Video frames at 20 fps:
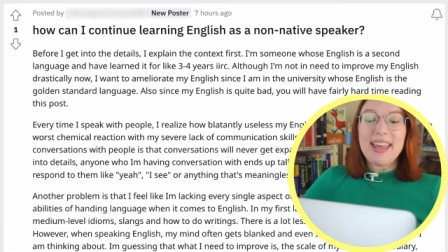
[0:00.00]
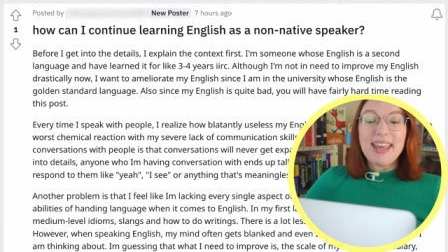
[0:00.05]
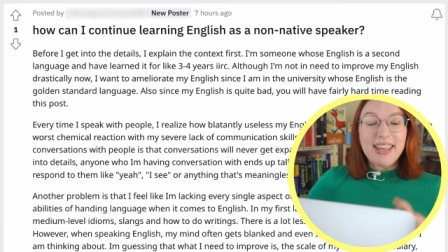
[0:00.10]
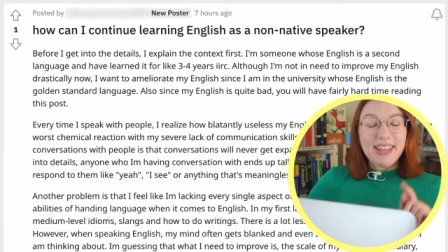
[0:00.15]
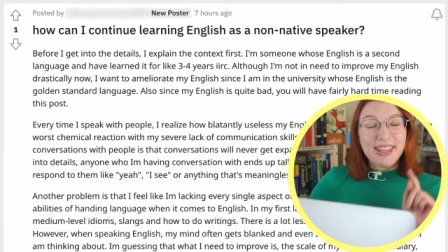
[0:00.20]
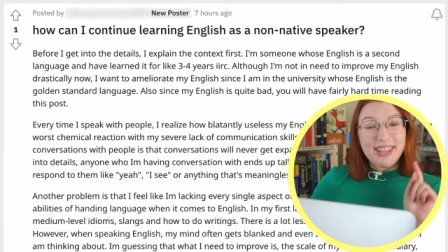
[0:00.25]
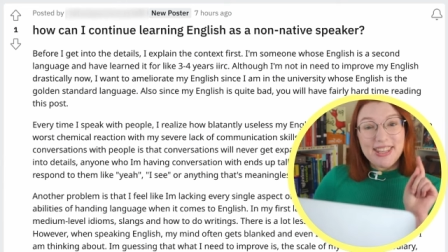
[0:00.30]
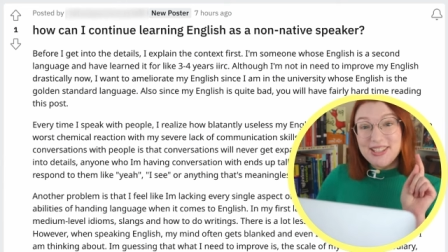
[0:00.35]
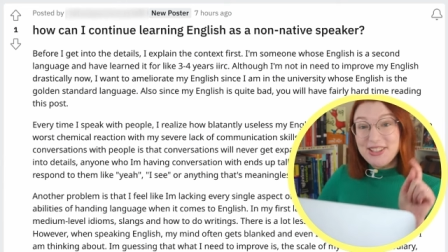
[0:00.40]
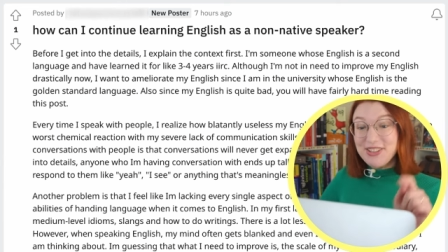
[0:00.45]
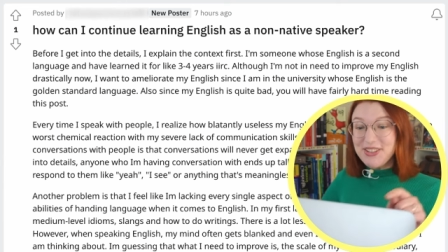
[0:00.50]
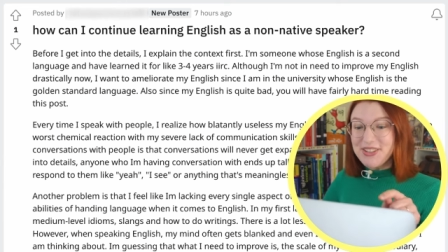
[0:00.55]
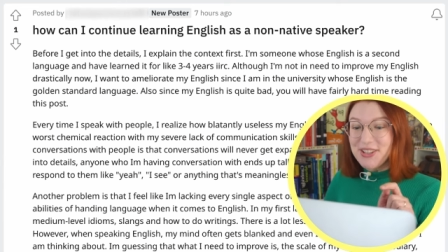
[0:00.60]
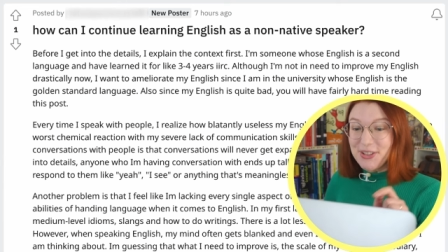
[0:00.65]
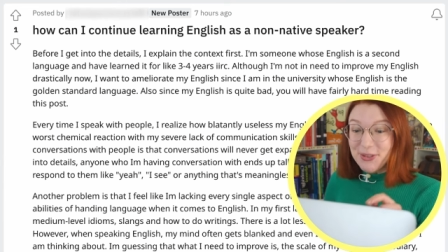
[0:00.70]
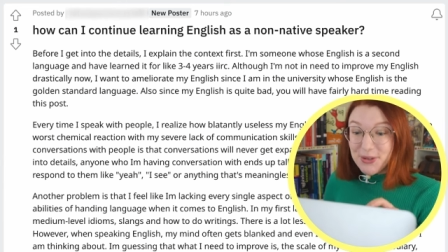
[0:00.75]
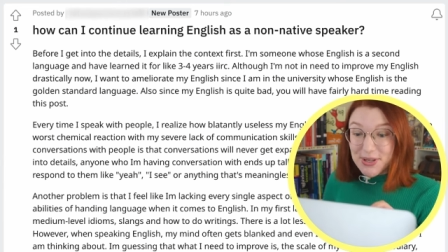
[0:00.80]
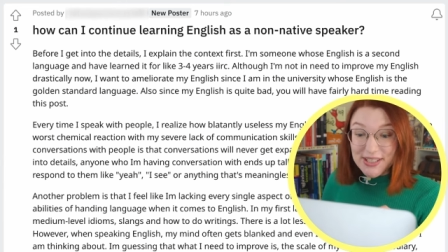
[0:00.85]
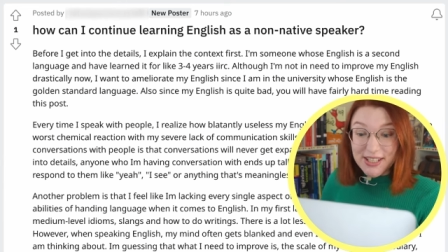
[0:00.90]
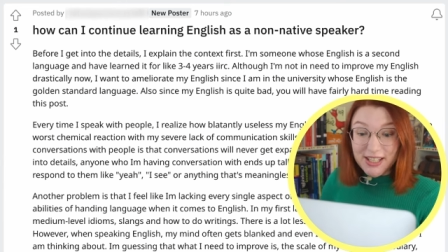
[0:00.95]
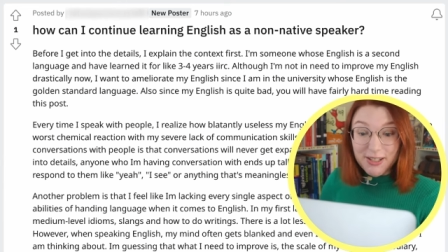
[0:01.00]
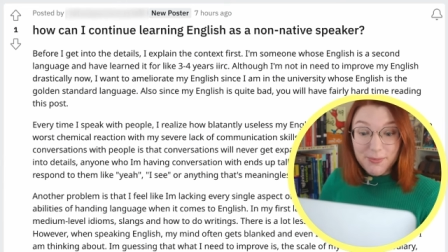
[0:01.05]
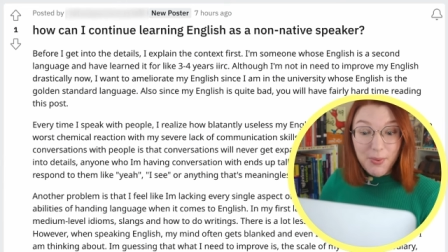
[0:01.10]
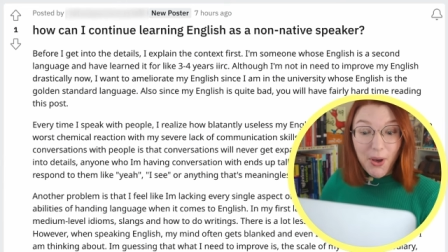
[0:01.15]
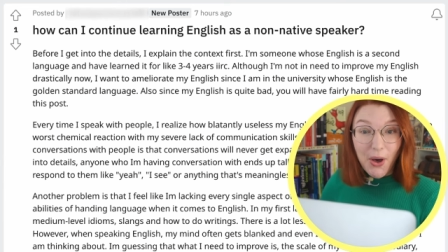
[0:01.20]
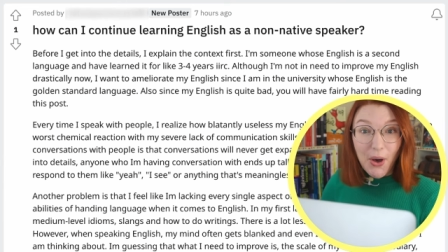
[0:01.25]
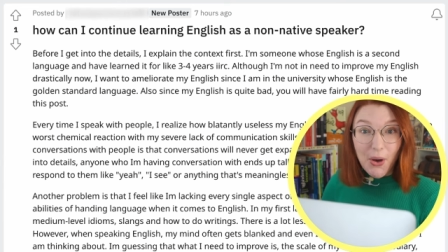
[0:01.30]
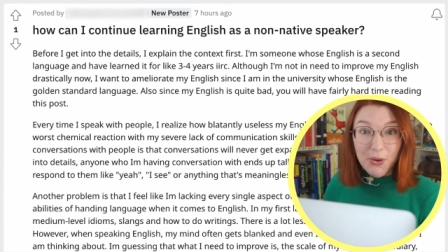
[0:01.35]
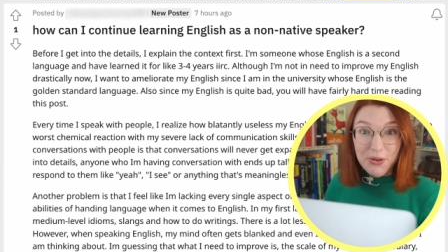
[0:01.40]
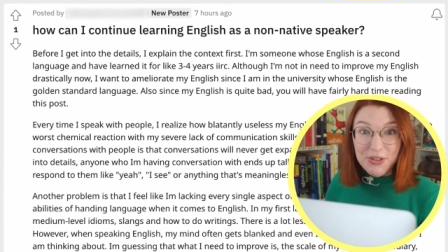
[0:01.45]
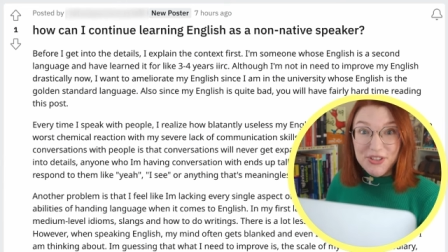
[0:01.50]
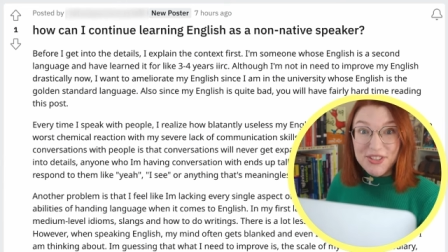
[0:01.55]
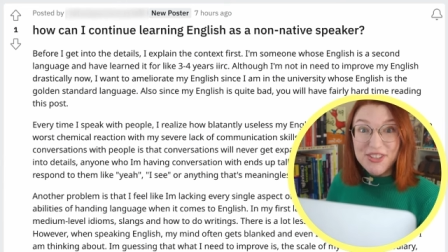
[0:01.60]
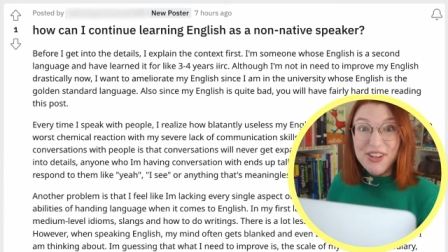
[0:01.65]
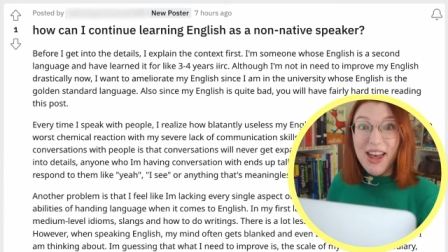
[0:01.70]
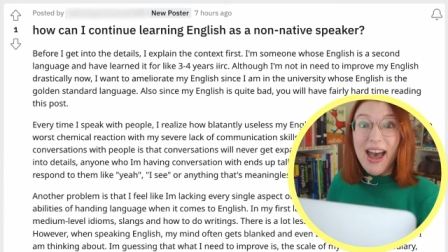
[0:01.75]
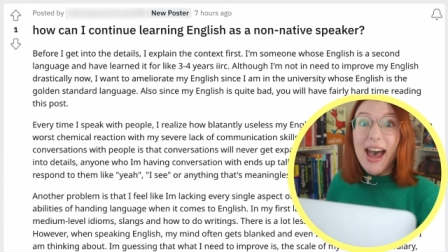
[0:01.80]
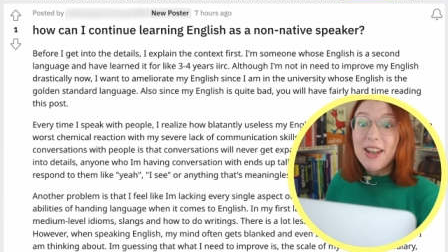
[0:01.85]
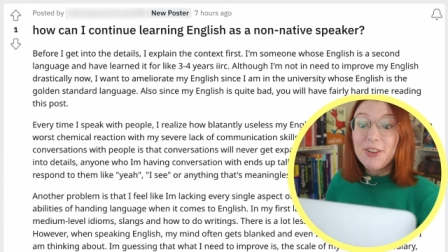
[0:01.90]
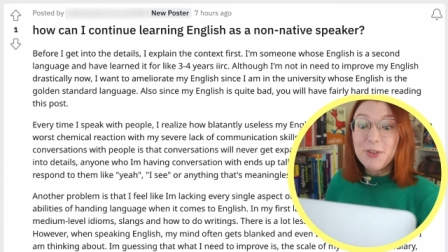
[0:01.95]
Here's a recent post
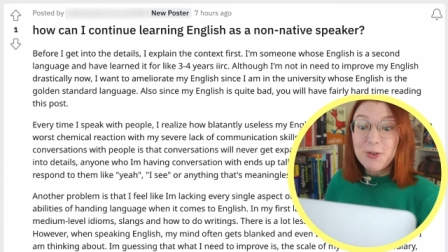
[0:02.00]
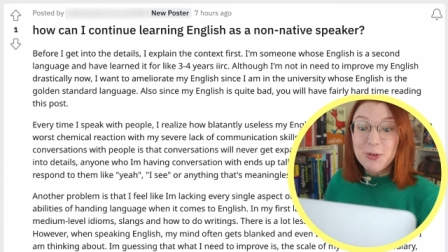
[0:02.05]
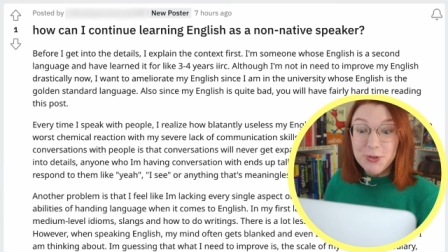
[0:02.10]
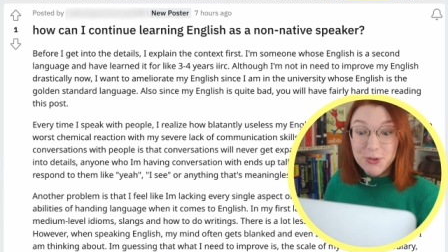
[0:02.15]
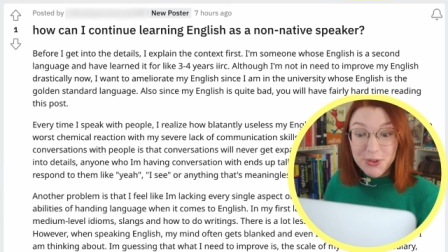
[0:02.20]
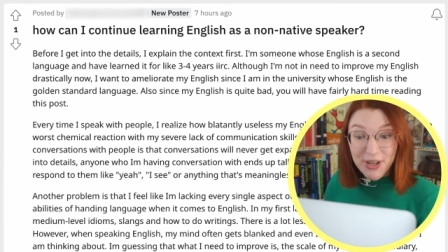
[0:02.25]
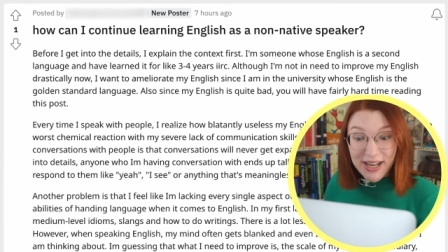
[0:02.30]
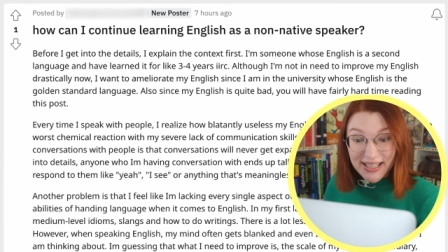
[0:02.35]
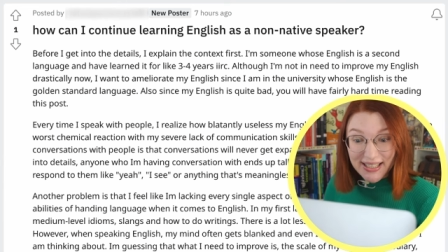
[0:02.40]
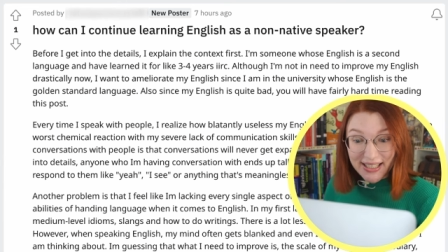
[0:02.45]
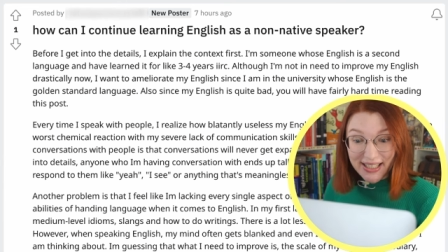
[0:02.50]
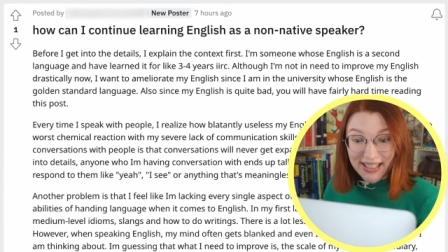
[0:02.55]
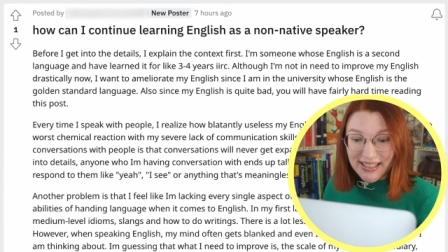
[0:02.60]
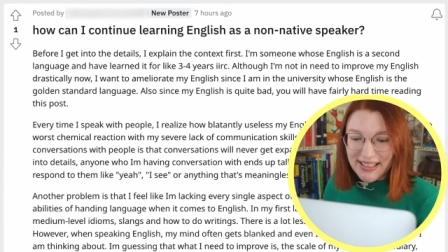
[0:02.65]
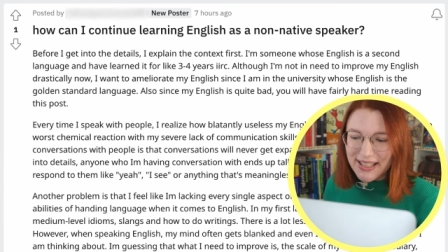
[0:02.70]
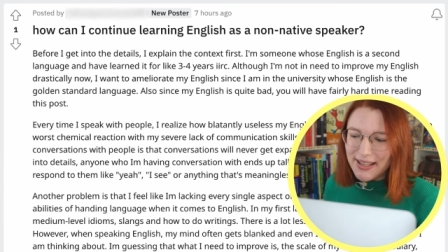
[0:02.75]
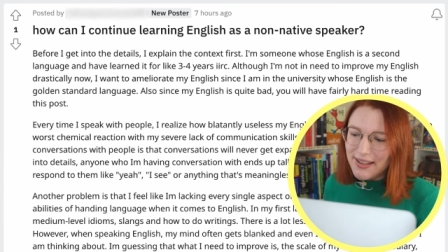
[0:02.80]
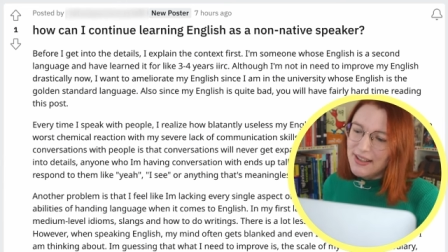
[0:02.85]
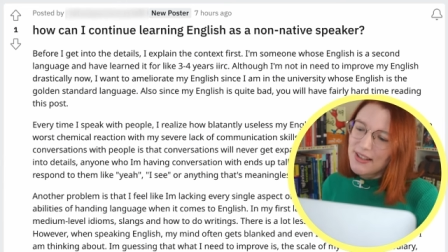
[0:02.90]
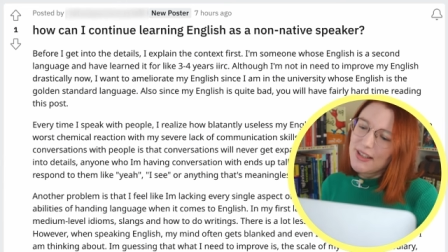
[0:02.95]
on Reddit